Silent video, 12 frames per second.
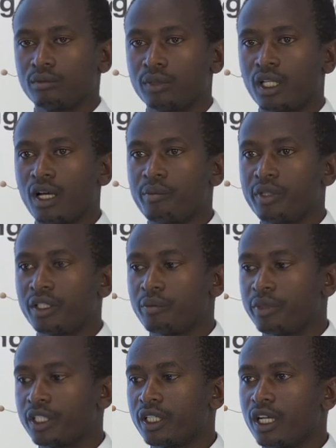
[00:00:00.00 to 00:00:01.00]
becoming
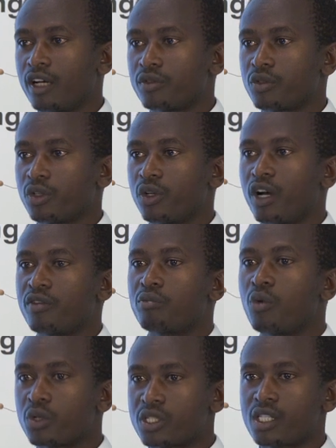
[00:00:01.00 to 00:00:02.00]
big enough, so you have
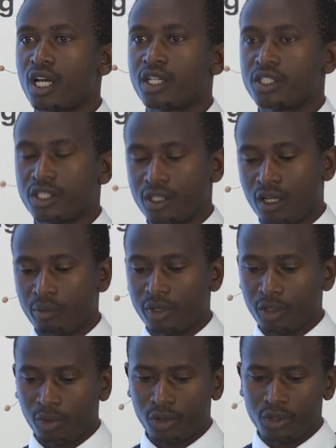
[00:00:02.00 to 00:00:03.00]
more starch
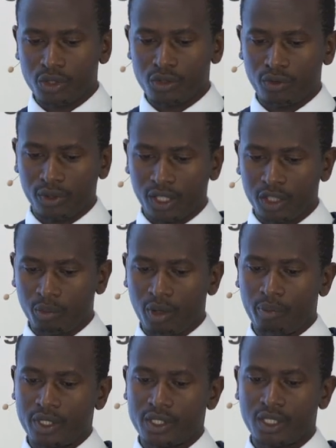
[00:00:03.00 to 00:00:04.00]
being produced for that
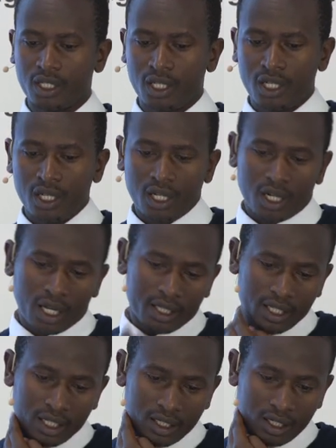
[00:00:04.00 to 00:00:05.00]
purpose.
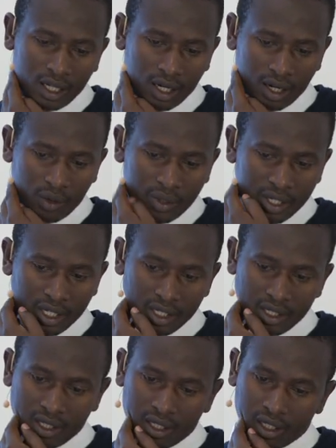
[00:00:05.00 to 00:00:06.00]
And then we
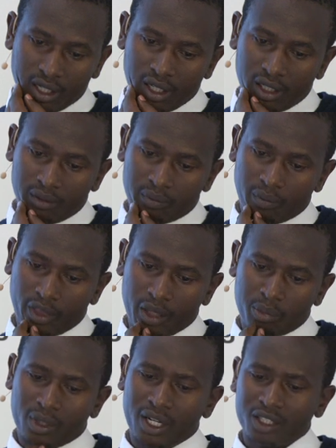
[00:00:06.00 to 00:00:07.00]
need
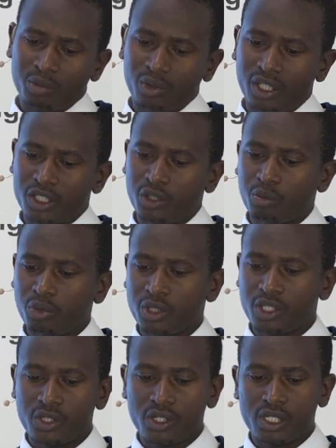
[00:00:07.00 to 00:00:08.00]
product production
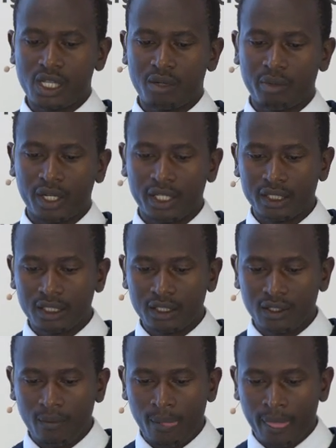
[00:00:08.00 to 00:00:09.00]
processes and marketing,